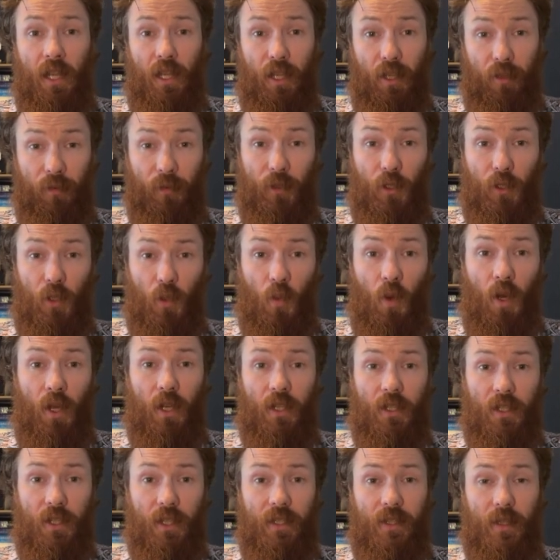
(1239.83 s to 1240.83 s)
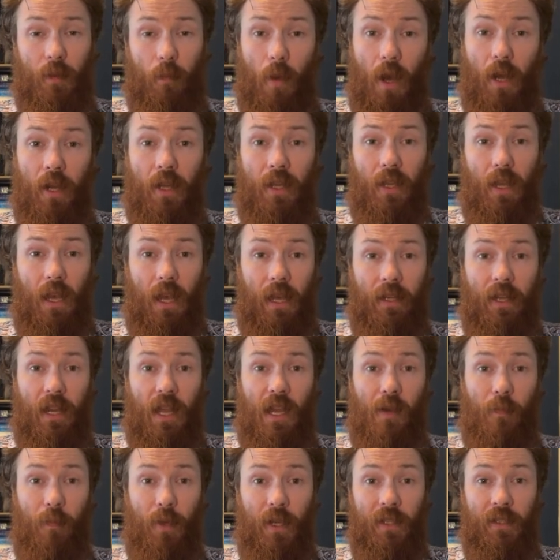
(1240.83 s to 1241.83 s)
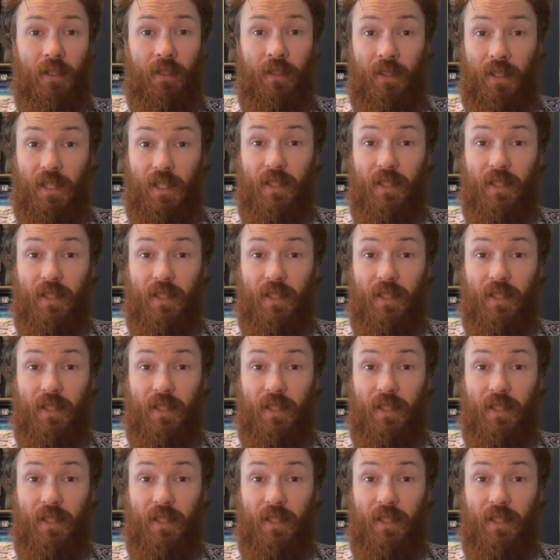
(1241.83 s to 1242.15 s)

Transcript: If you want to click the Money Guy Now button,